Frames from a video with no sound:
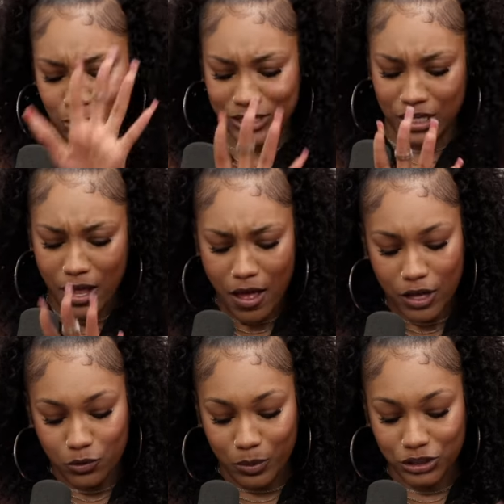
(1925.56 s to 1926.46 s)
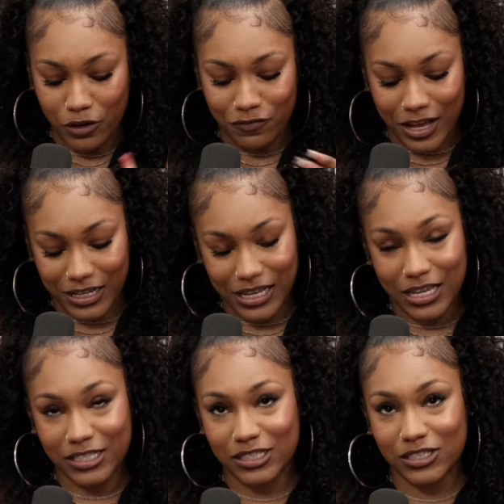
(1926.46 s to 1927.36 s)
question. What's your
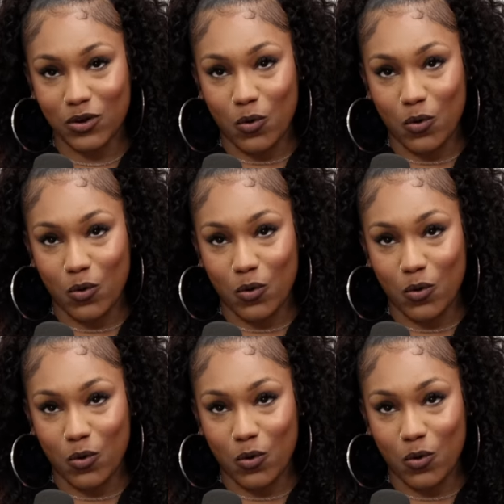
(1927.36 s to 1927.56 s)
funniest